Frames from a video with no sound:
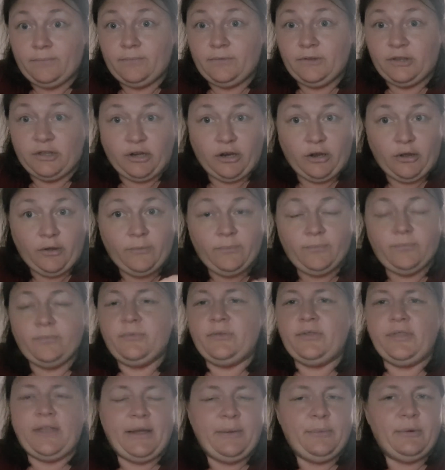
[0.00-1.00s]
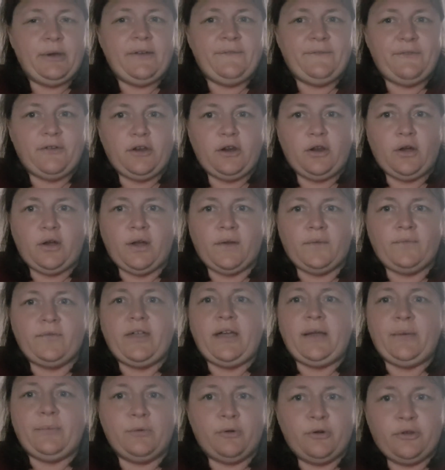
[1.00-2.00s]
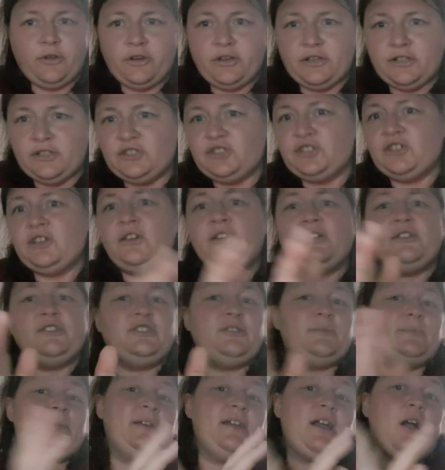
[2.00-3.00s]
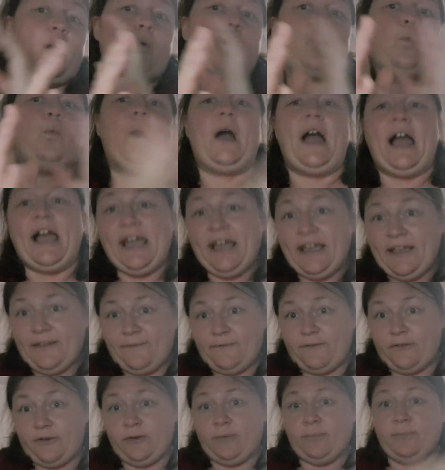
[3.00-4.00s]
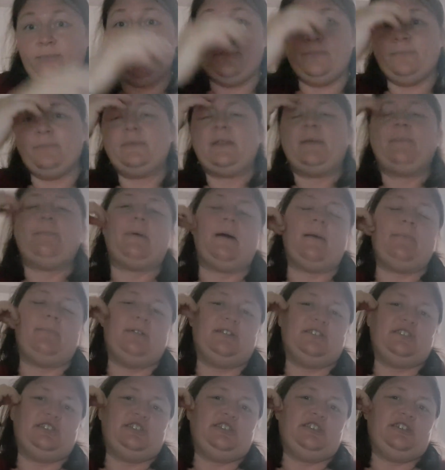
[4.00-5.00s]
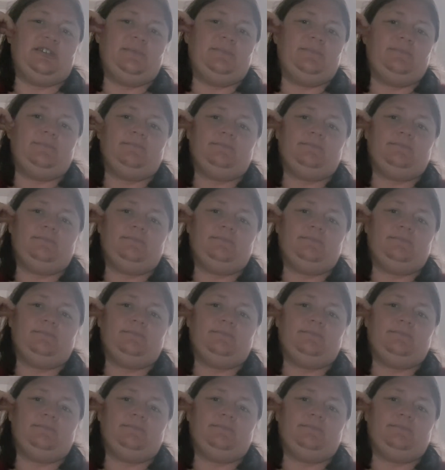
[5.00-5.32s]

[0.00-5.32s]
They wanted for life. They wanted to be away from the publicity.